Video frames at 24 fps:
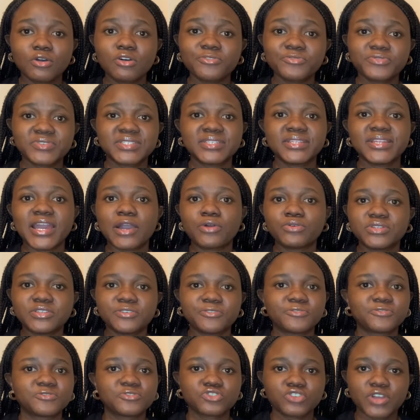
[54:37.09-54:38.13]
Obviously I would
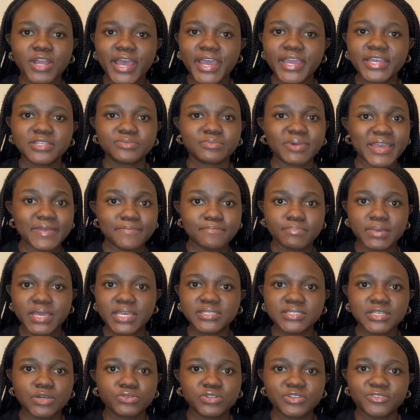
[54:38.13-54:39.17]
have tried my
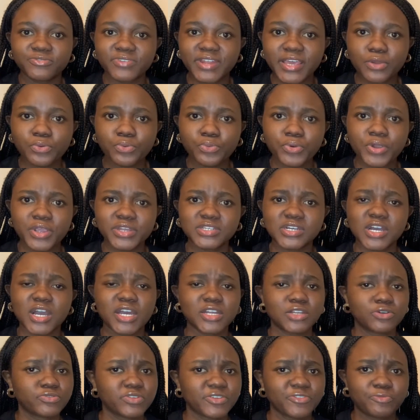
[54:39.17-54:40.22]
best, I would have like worked
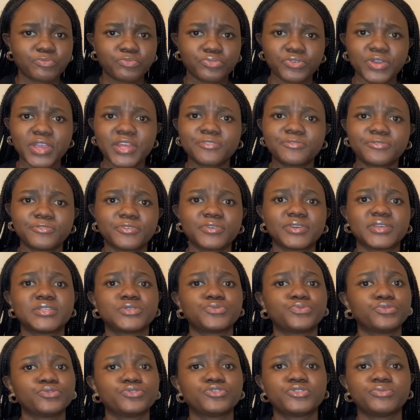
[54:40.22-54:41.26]
hard, I would have prayed for
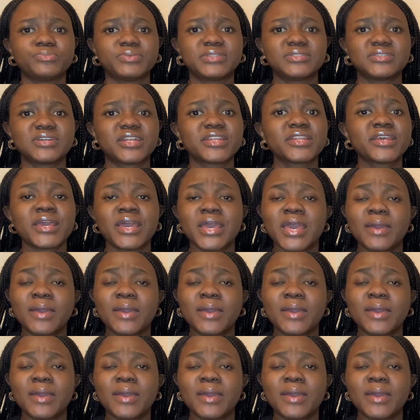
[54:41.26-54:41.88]
his will to be done,